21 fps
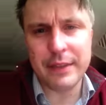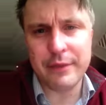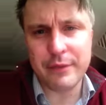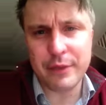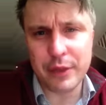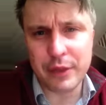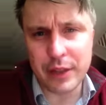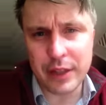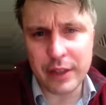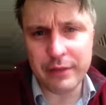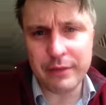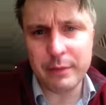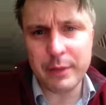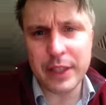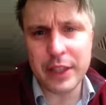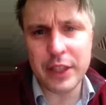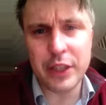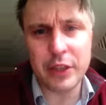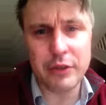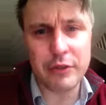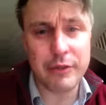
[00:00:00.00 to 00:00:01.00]
through
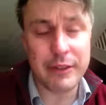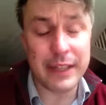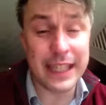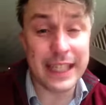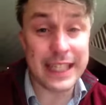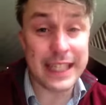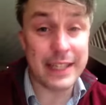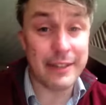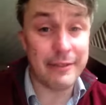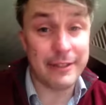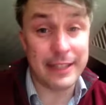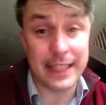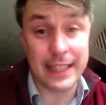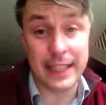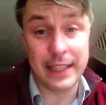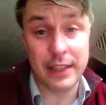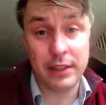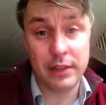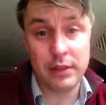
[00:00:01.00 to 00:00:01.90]
government, you create tyranny.